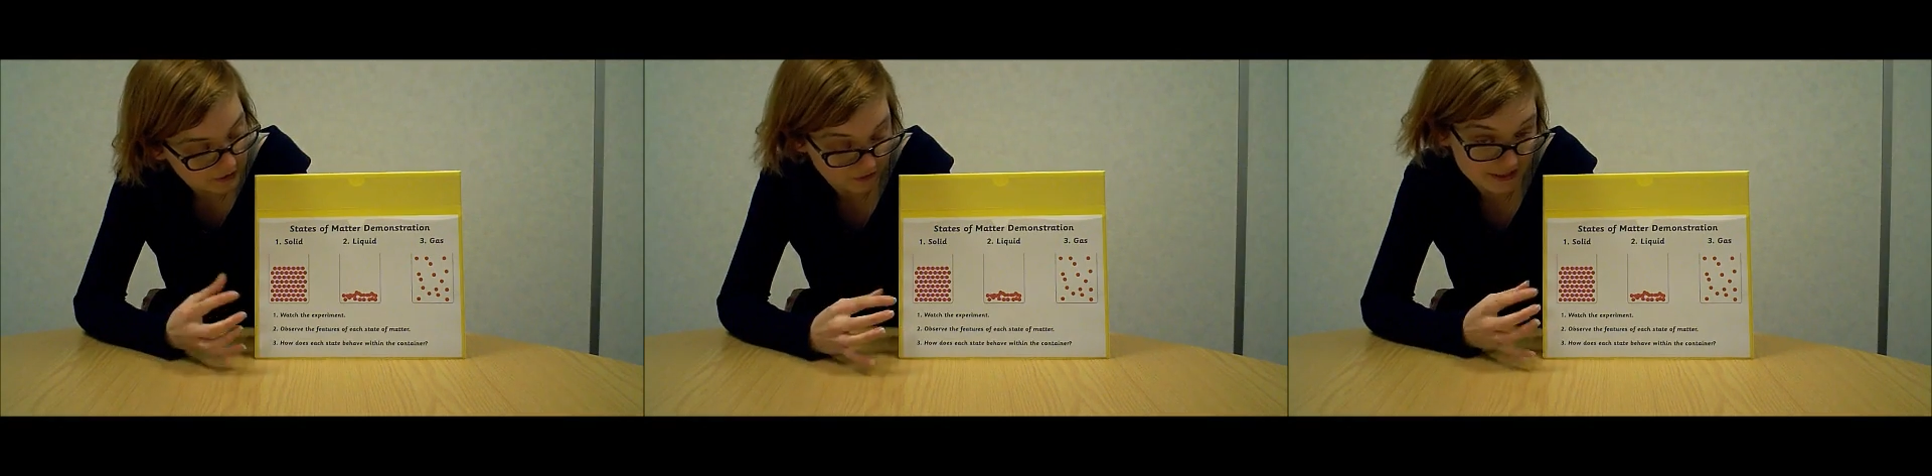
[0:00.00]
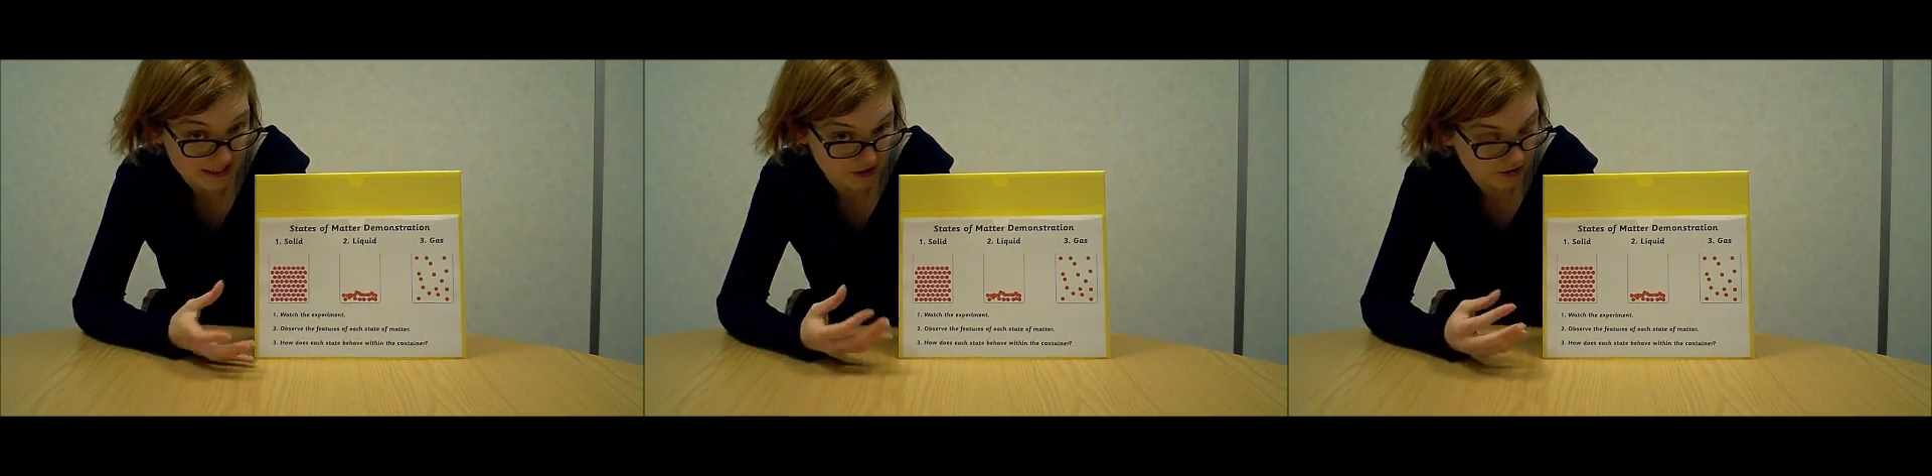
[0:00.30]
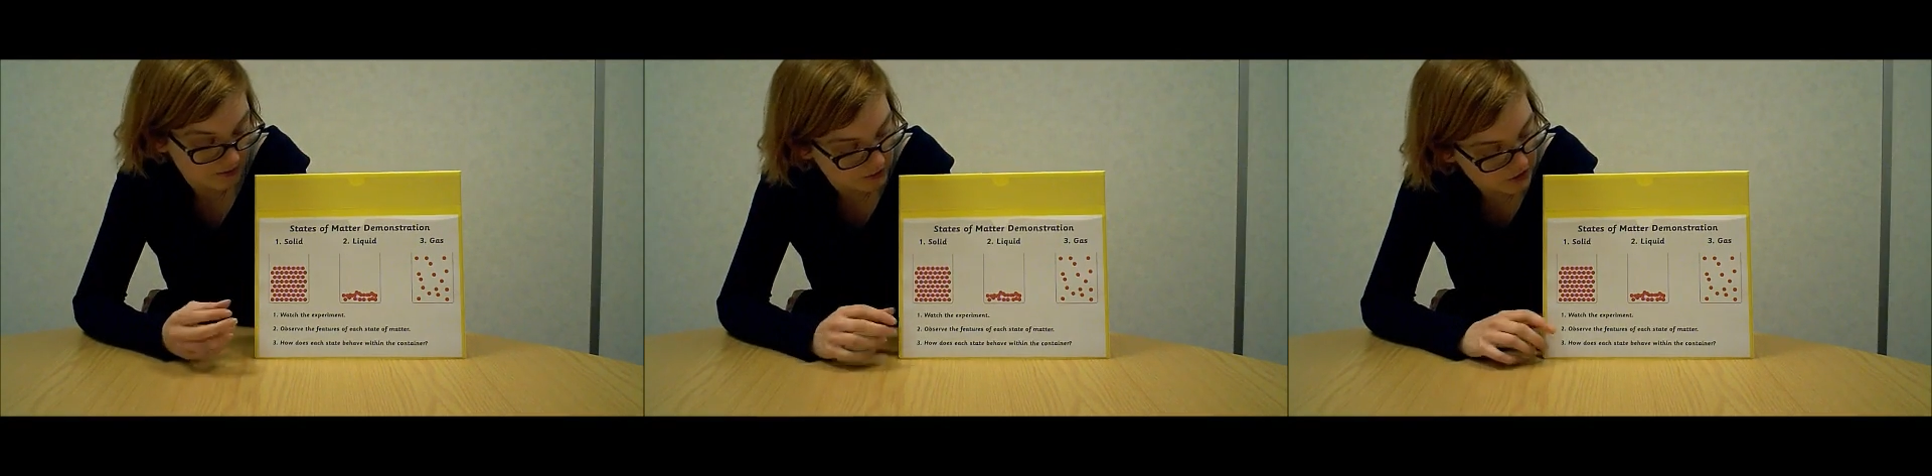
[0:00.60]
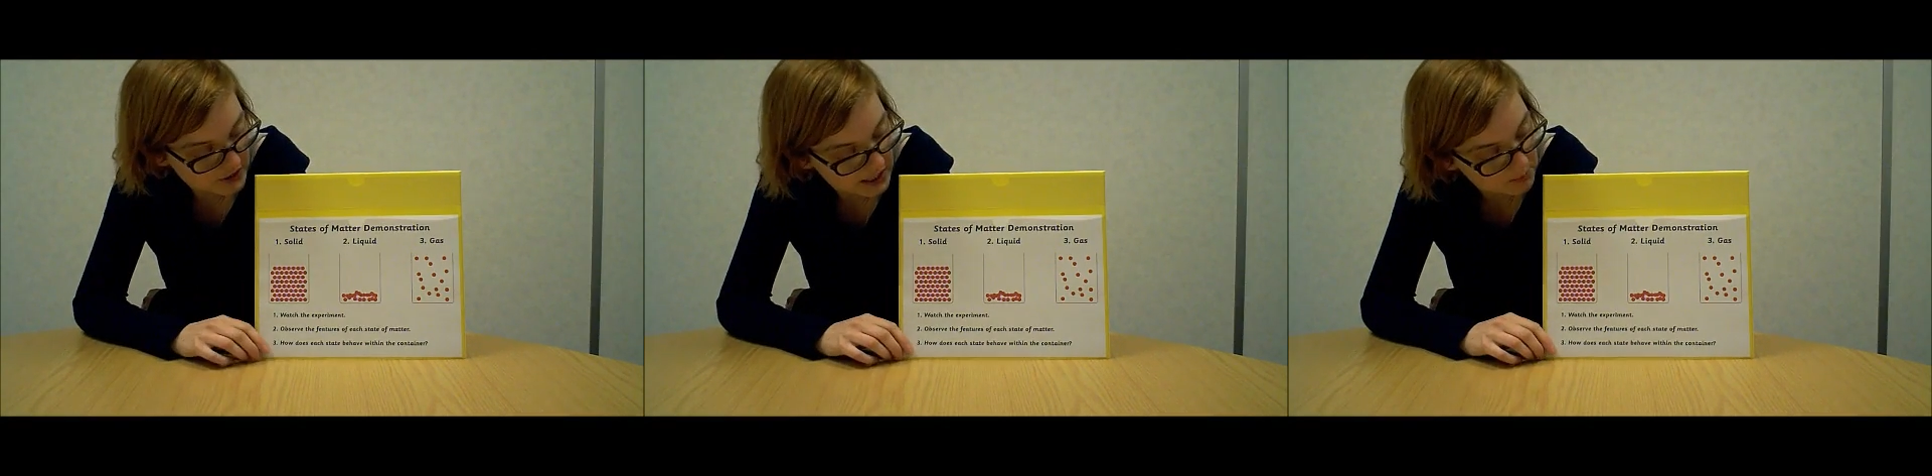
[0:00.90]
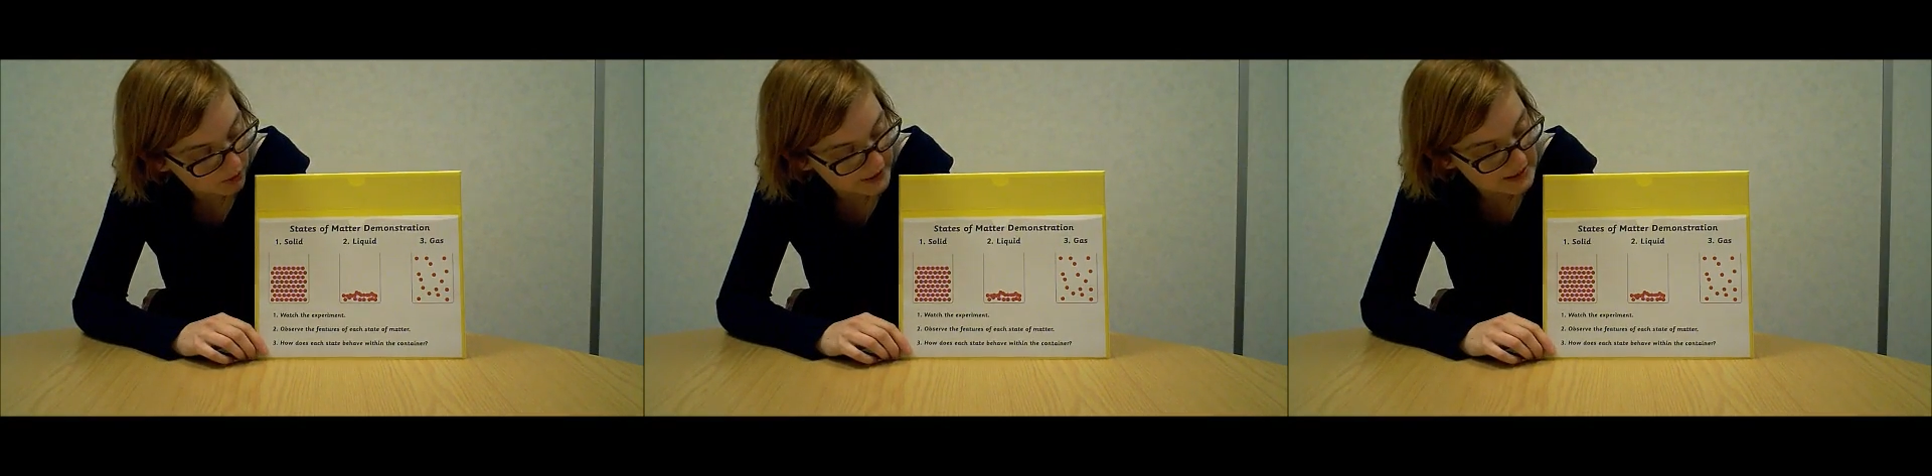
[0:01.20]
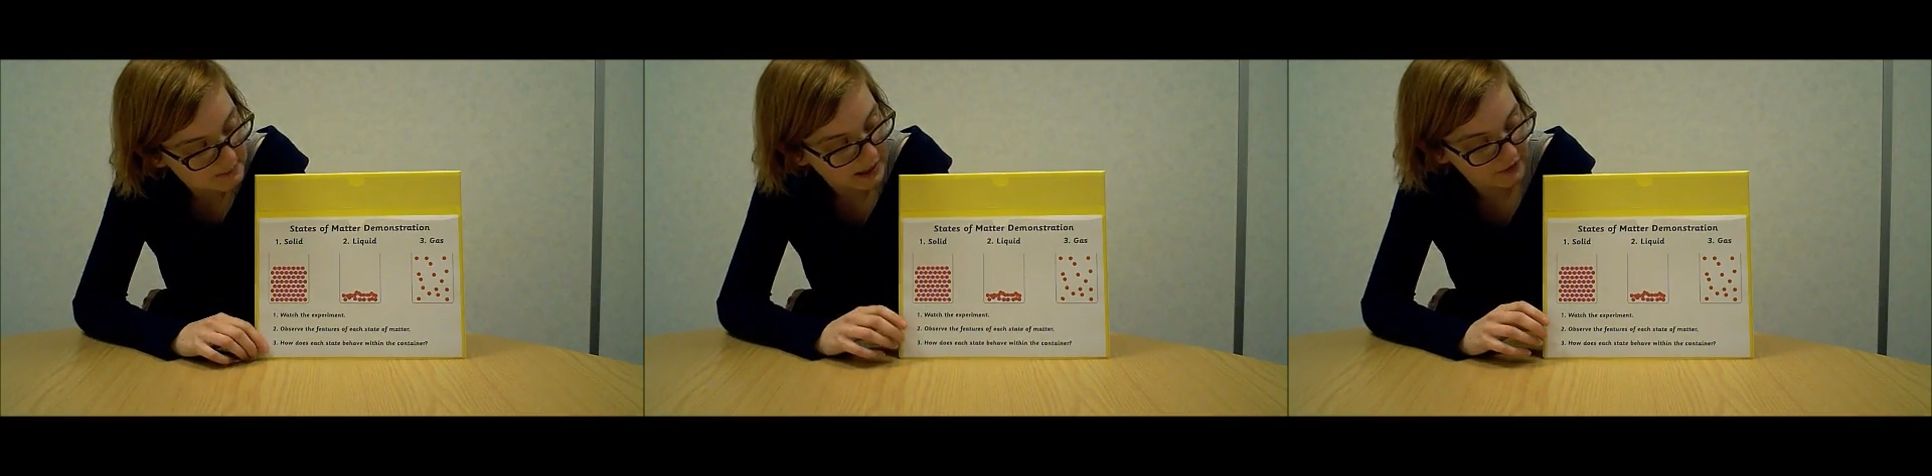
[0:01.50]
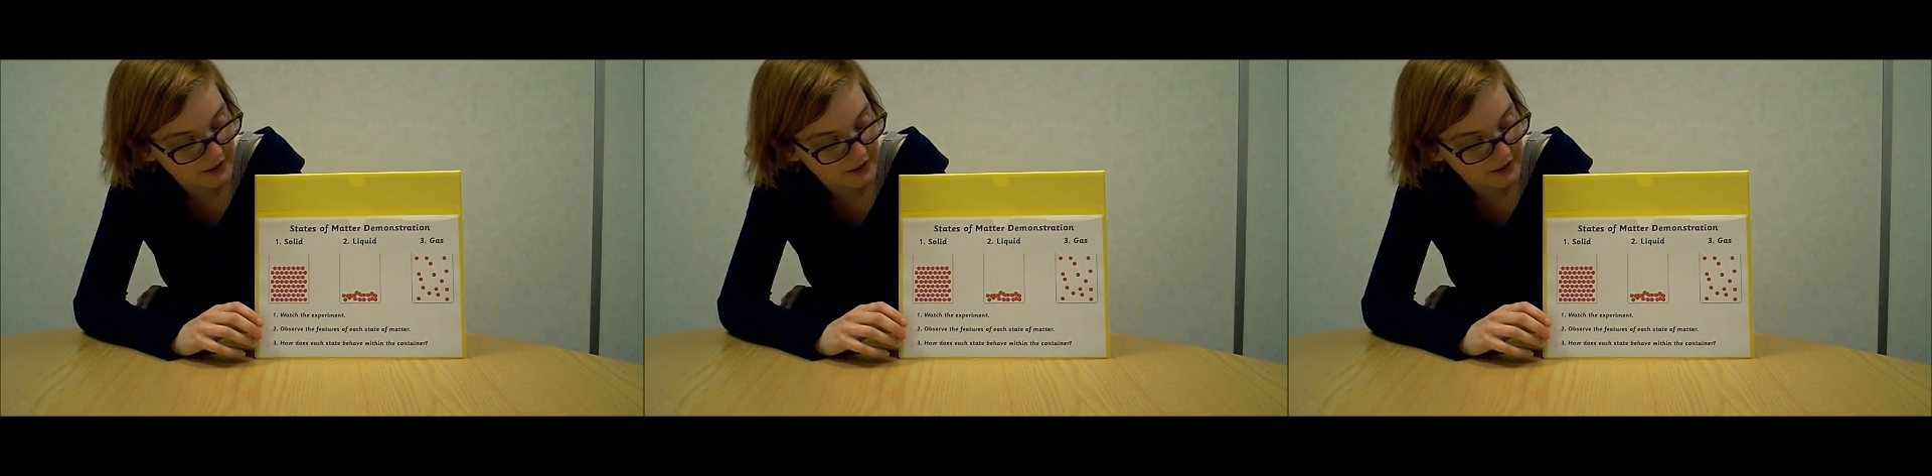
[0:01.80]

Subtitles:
and obviously just key points about